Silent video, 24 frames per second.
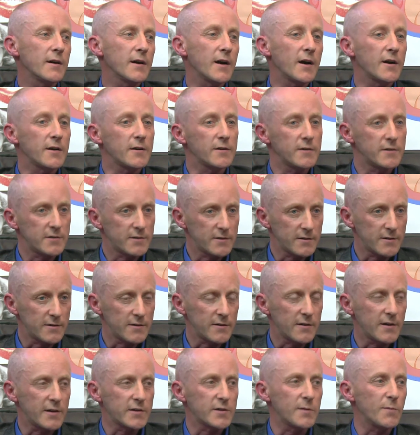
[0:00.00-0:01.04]
And
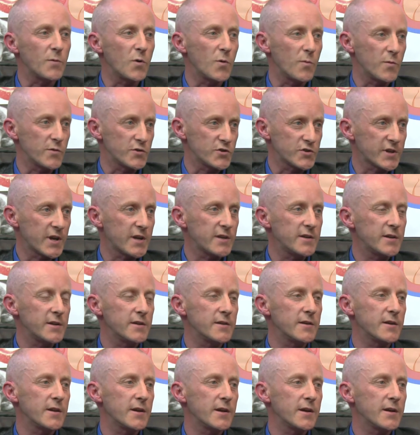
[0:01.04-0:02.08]
at the moment just getting
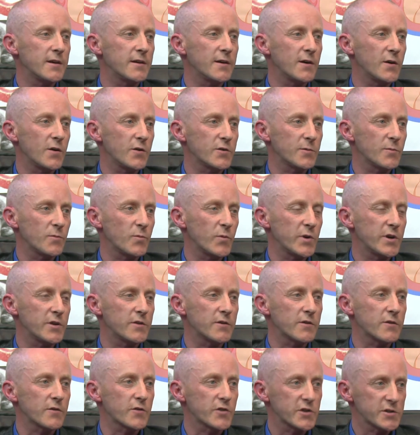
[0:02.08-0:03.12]
in the autumn,
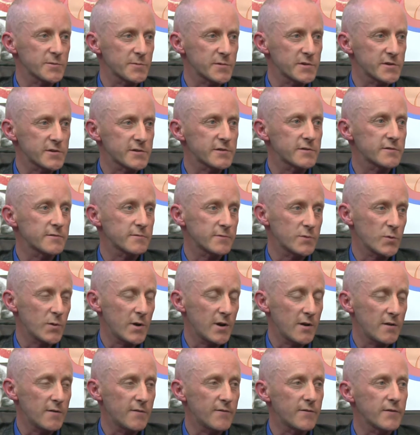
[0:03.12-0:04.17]
winter, Christmas
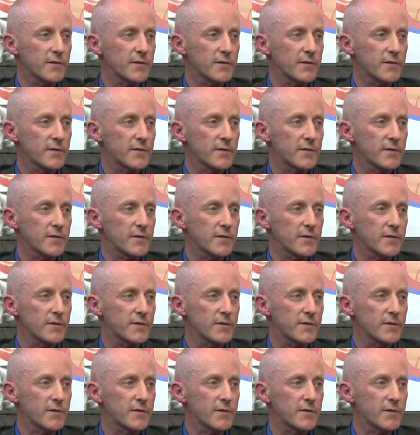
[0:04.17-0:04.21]
12.